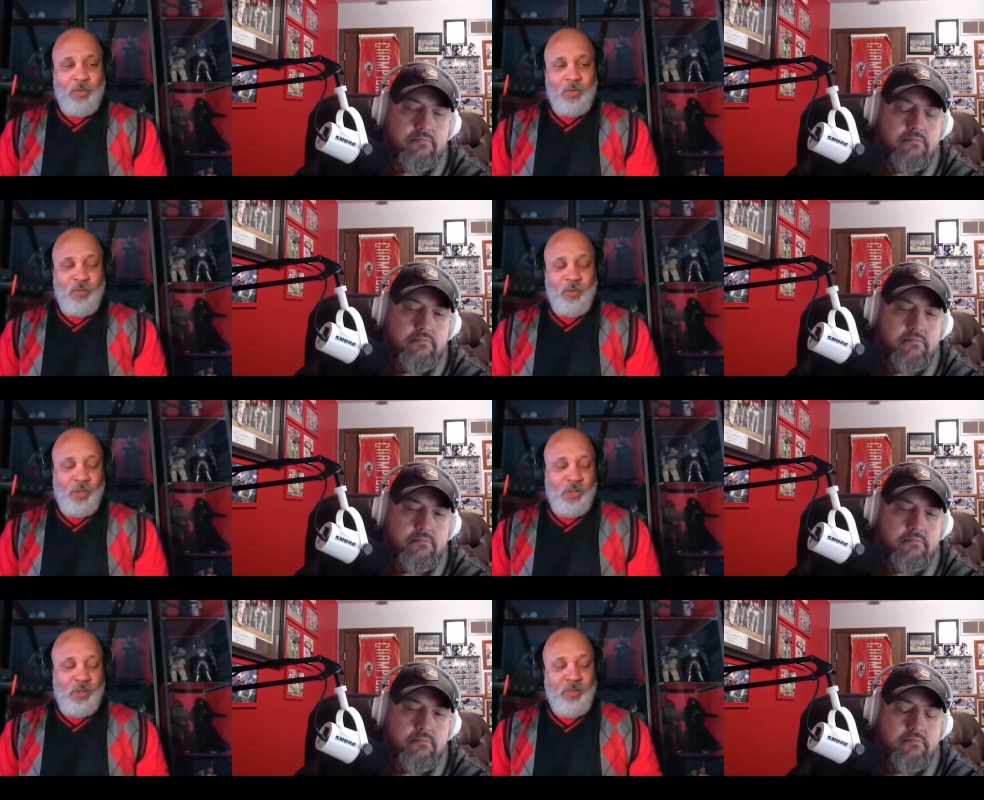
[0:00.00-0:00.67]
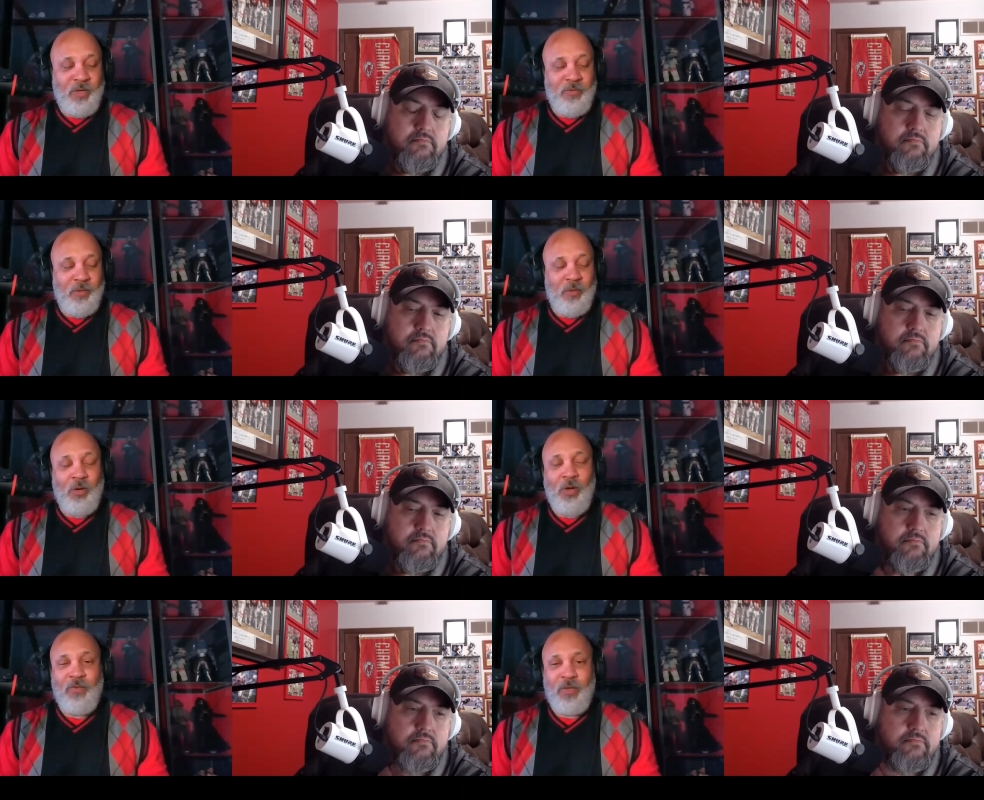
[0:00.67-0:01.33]
Speaker 1: if you look at the
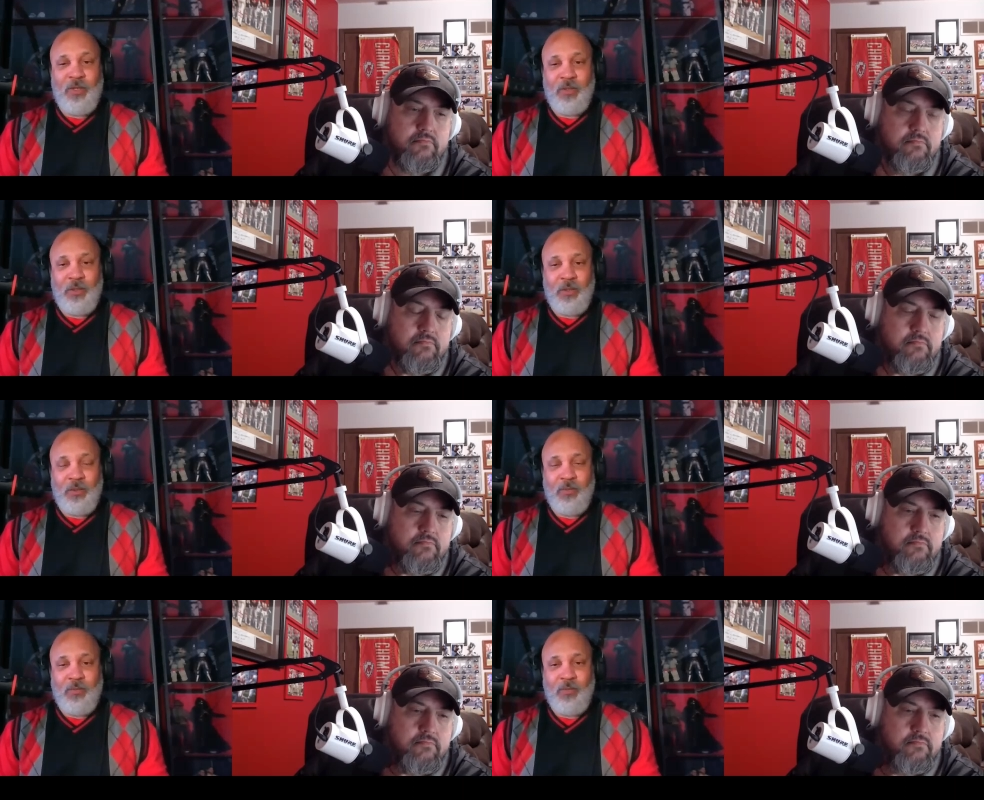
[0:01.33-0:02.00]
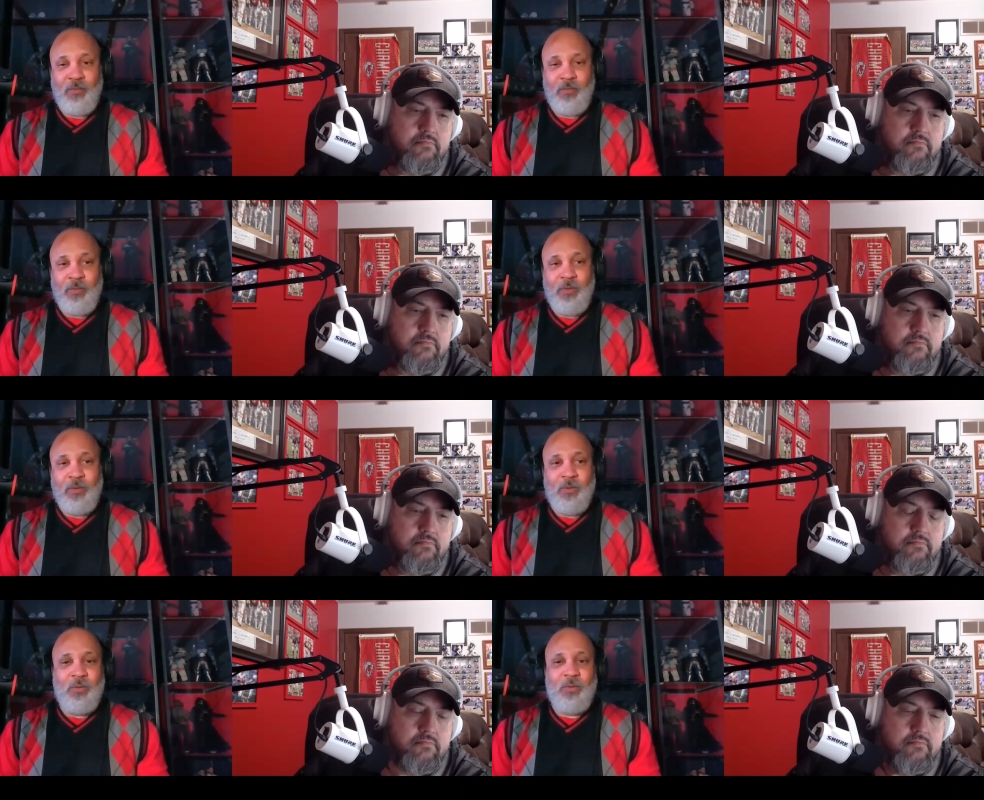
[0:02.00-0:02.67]
Buffalo offense,
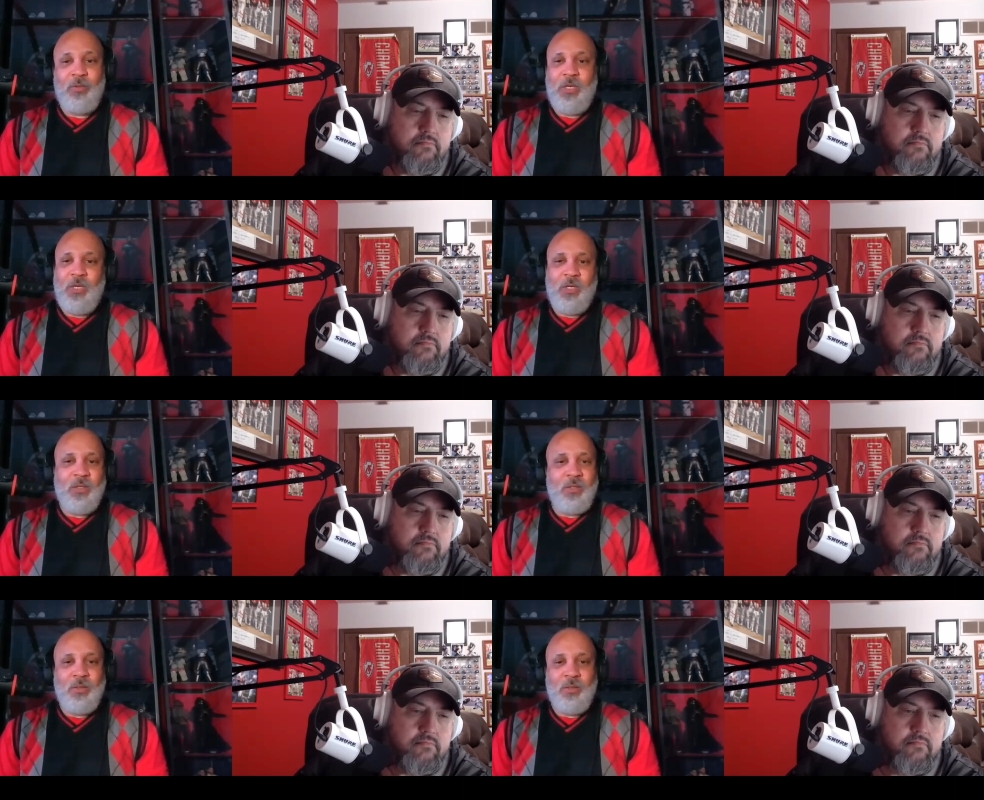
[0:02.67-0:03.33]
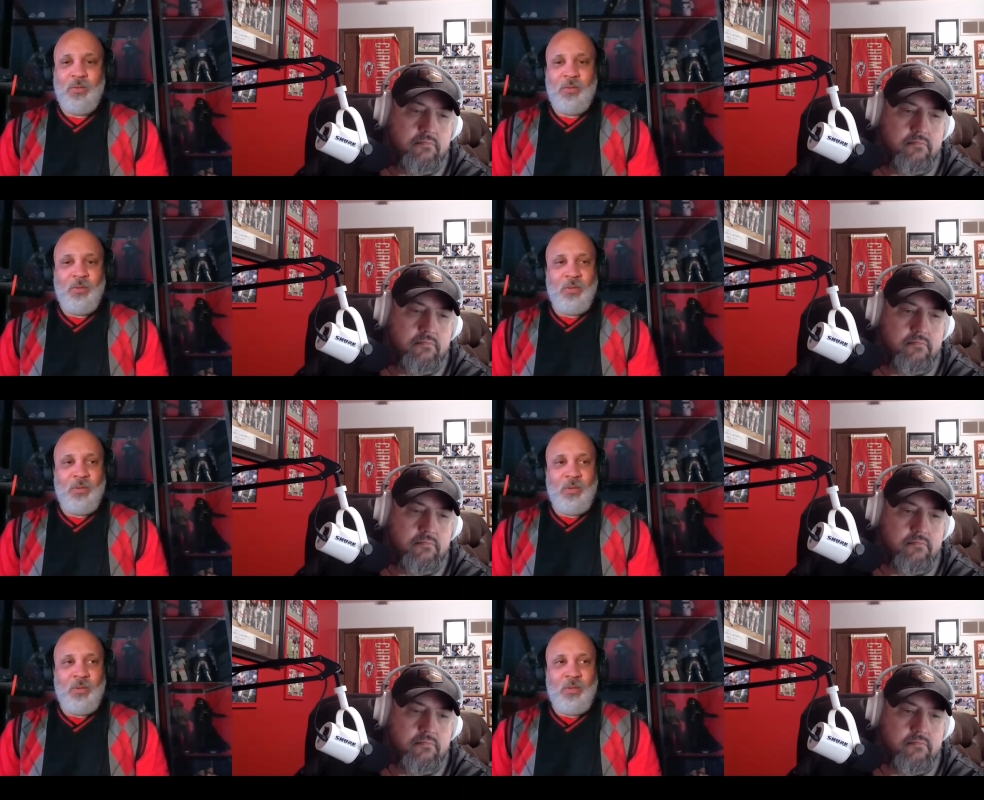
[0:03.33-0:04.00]
Diggs
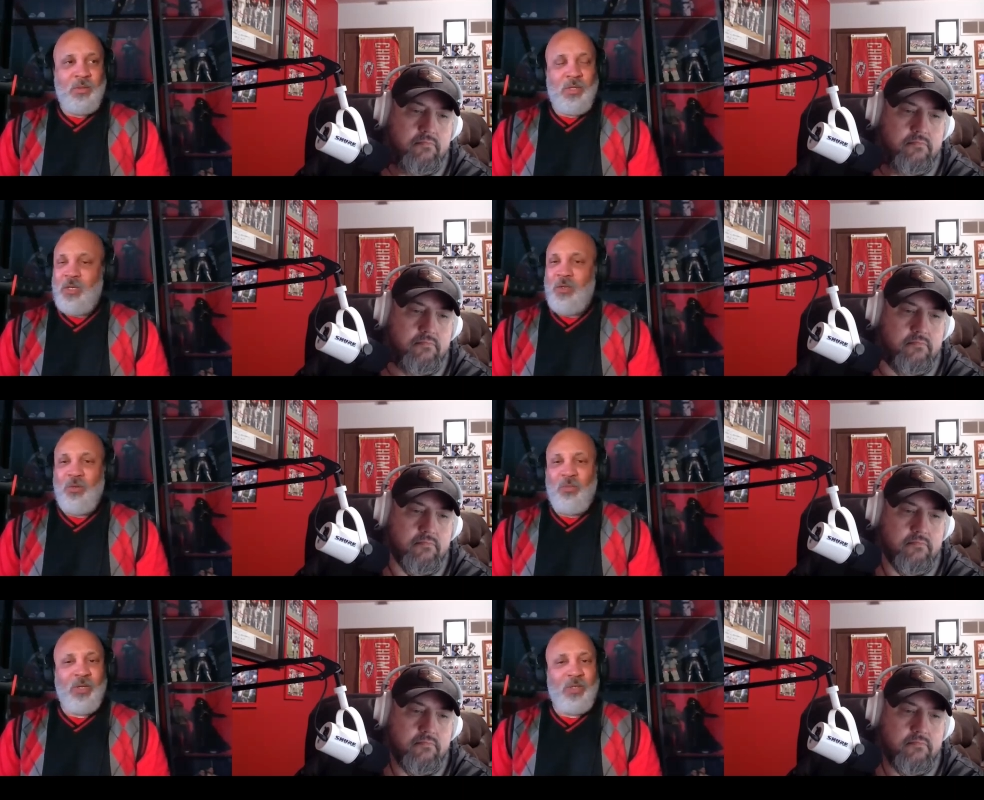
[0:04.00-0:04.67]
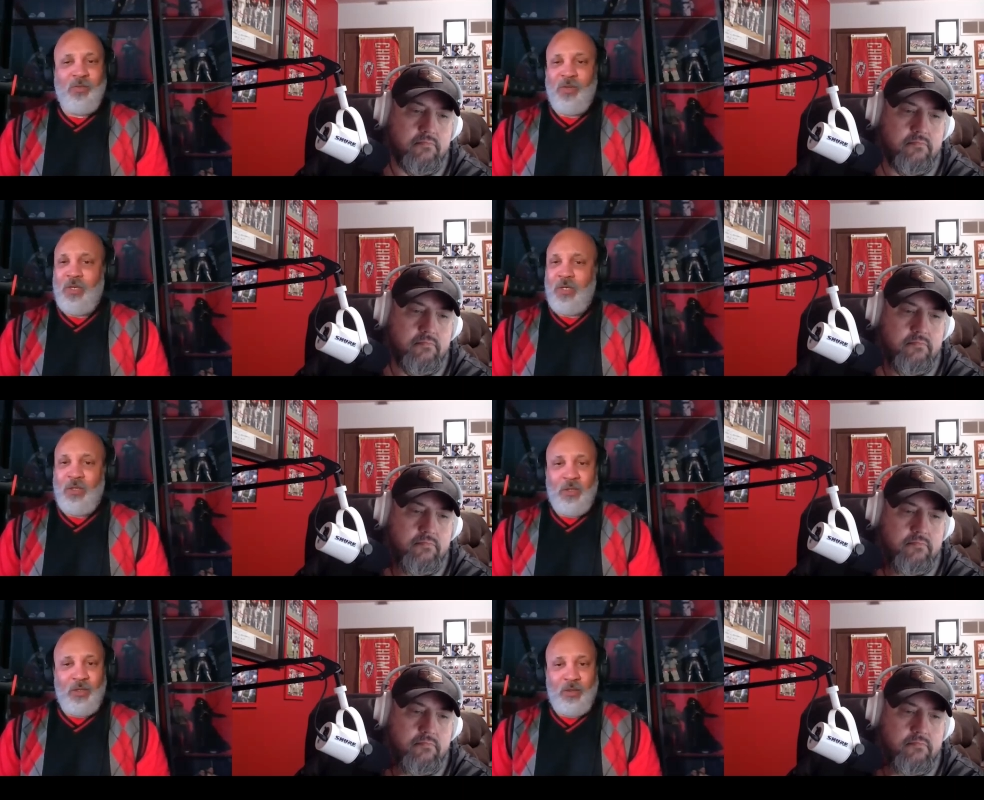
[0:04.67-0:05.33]
didn't do much of
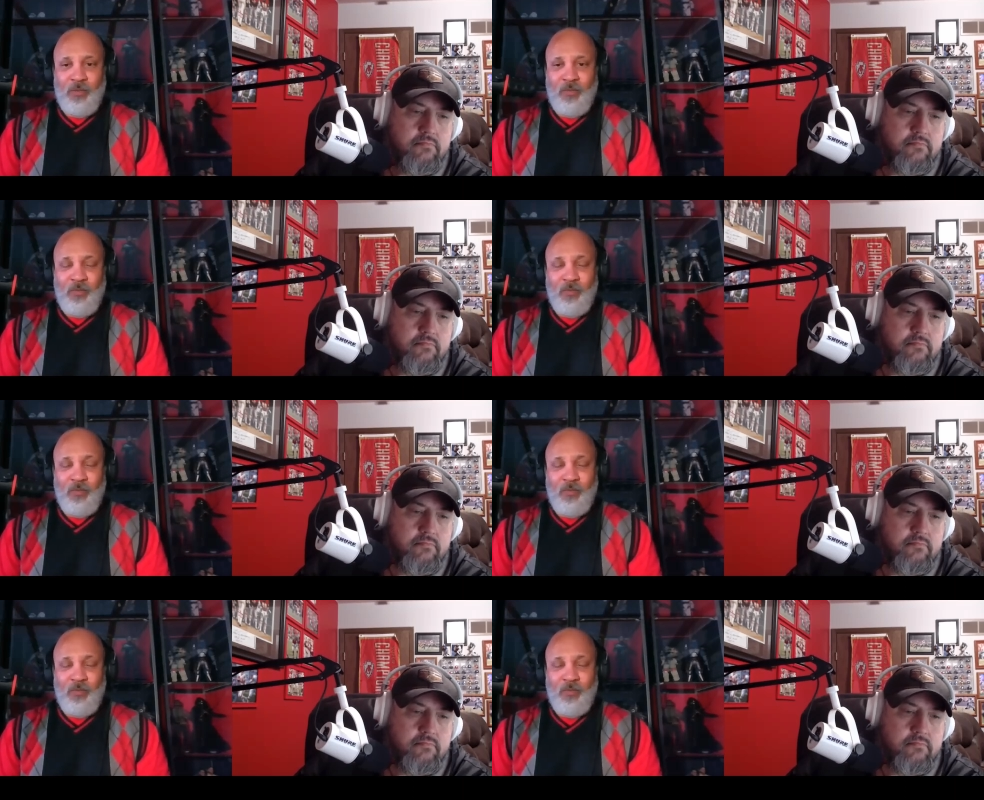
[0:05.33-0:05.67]
anything.